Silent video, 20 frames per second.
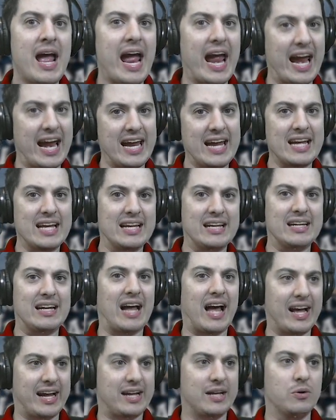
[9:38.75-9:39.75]
and
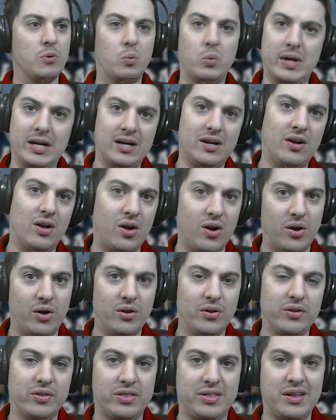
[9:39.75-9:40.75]
I can whittle
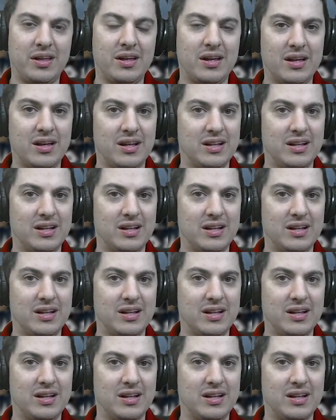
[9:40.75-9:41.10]
all the